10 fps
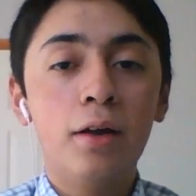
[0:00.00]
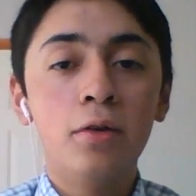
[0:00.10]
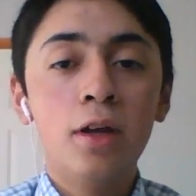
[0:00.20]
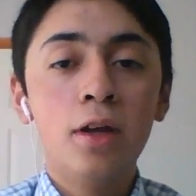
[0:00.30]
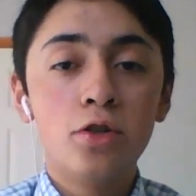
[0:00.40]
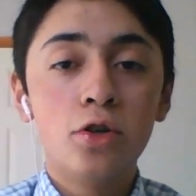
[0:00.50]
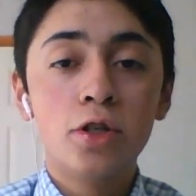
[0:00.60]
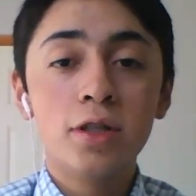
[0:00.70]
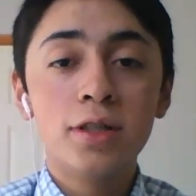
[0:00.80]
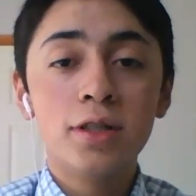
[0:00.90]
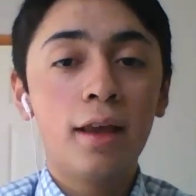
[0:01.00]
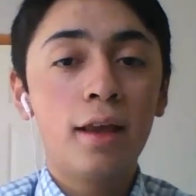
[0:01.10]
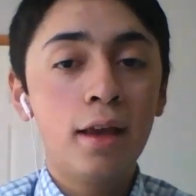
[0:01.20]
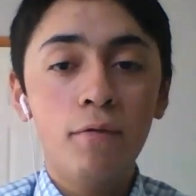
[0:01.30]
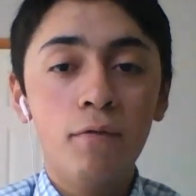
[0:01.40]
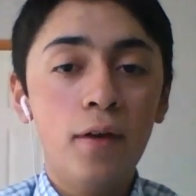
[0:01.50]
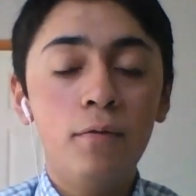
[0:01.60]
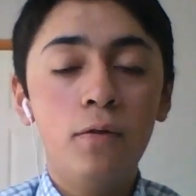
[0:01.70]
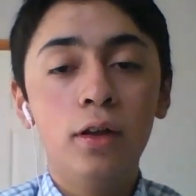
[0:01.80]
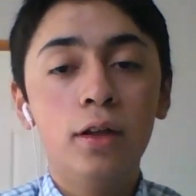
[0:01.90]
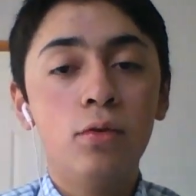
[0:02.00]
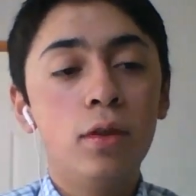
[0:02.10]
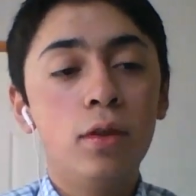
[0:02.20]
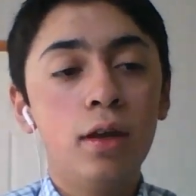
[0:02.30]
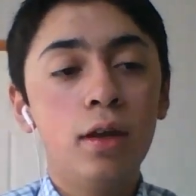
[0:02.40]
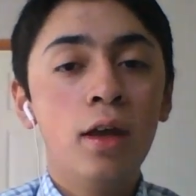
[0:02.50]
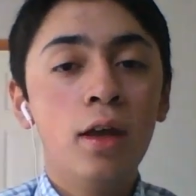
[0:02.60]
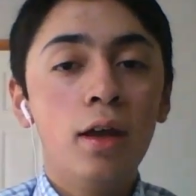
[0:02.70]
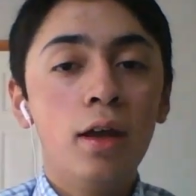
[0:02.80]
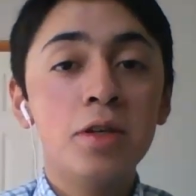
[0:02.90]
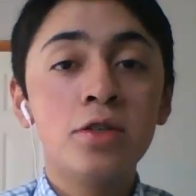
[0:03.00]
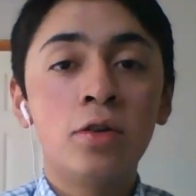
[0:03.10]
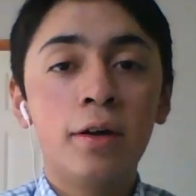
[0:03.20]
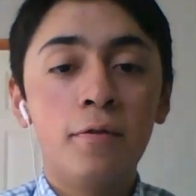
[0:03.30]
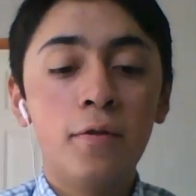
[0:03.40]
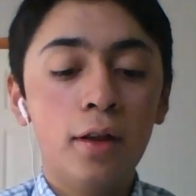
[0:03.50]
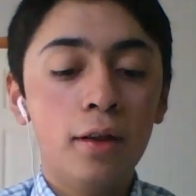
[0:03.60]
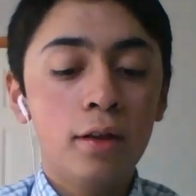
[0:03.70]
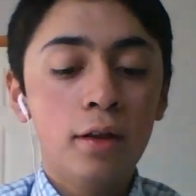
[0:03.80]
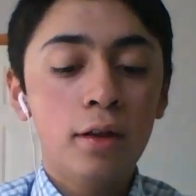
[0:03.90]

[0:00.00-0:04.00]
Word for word: without churches that give faithfully to the eh, missionary field.